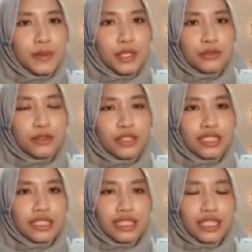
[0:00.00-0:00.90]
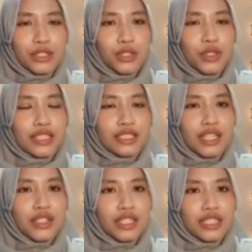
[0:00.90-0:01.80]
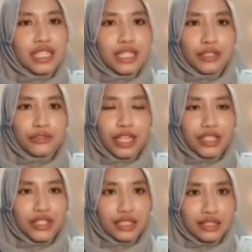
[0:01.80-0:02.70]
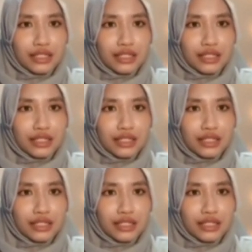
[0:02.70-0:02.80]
meaningful learning through discussion and reflection.